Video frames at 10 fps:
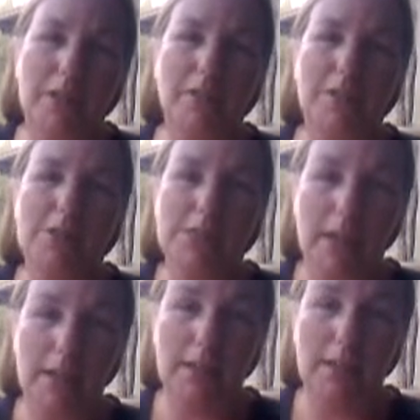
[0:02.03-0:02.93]
A Clear
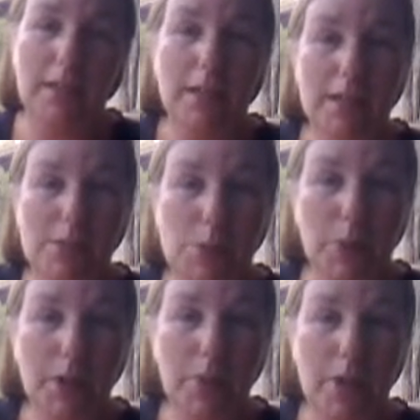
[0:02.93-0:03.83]
Sign. This
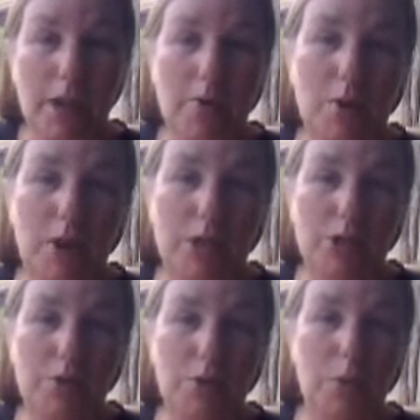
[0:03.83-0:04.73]
week we have a
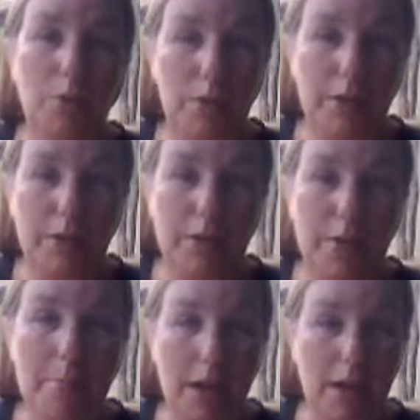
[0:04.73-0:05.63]
question from a reader
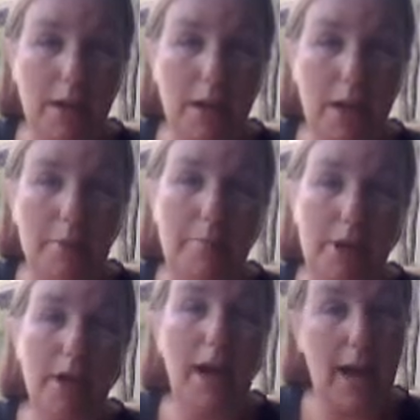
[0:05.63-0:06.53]
named Mary, and
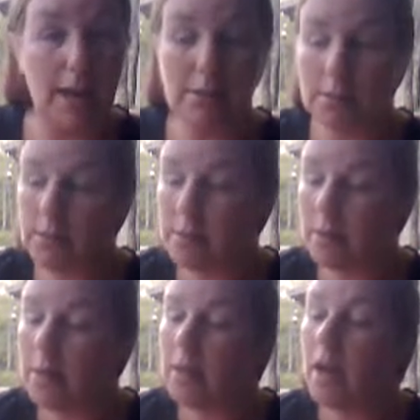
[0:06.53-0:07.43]
Mary asks,
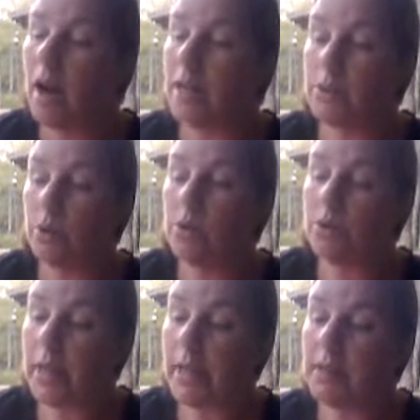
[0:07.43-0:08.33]
I don't or
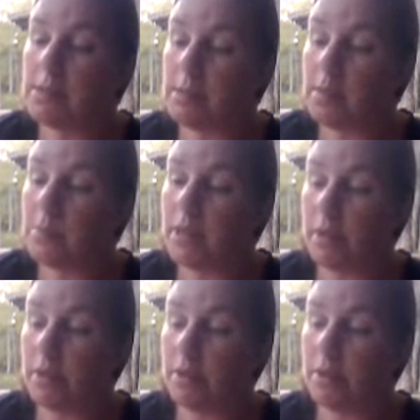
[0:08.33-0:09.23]
can't seem to
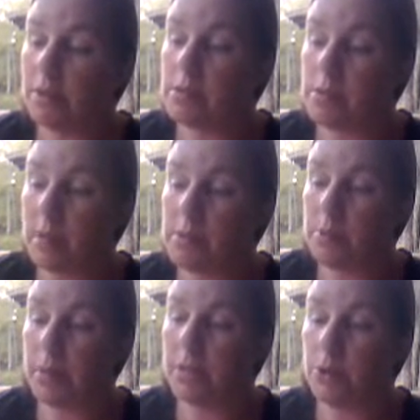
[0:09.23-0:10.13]
hear or sense
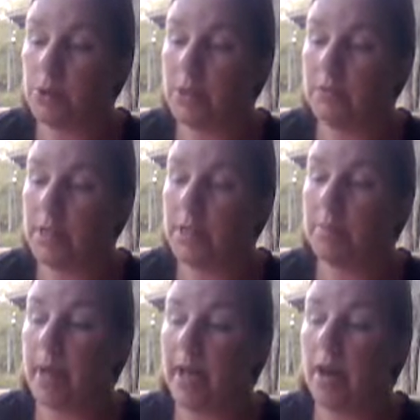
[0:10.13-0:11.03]
my intuitive
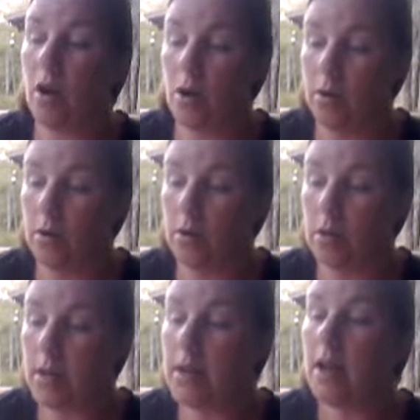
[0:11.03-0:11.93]
team at all.
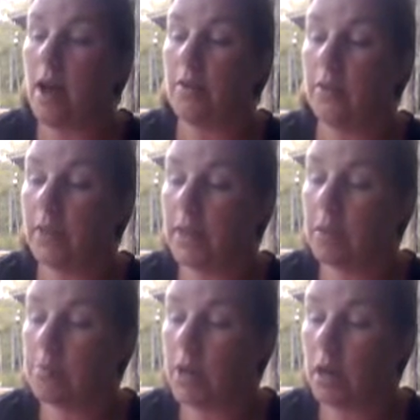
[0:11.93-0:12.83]
I feel like
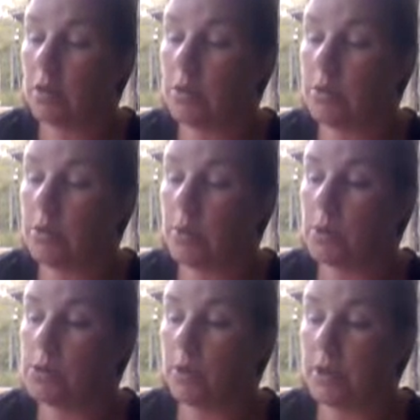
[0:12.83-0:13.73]
I'm talking to or
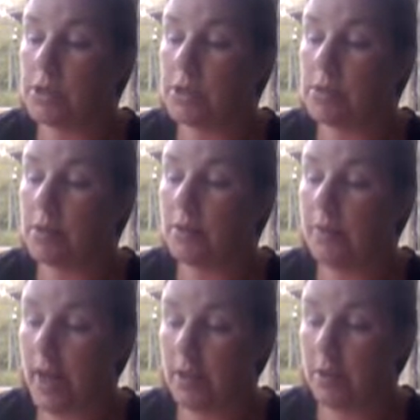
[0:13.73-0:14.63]
posing questions in a
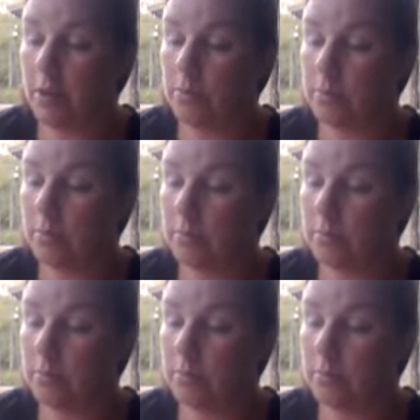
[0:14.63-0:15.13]
vacuum.